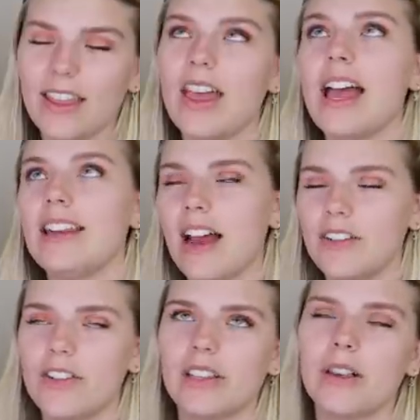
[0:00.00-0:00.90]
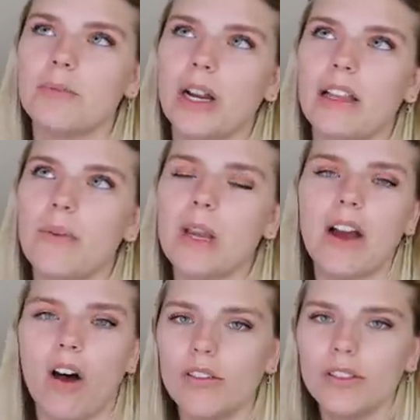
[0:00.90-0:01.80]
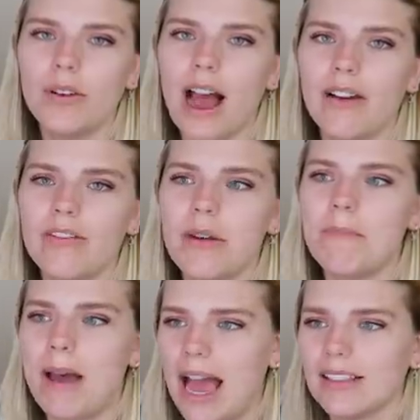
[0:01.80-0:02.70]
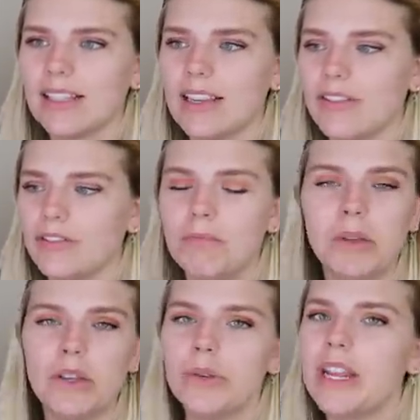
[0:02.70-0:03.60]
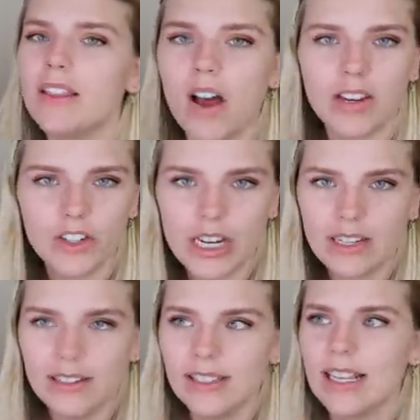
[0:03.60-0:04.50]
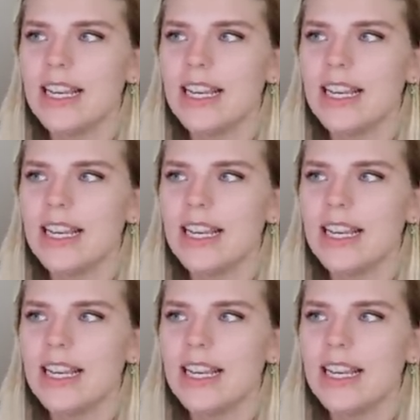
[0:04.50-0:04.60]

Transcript: Then under this umbrella, we also have the massive beauty launches.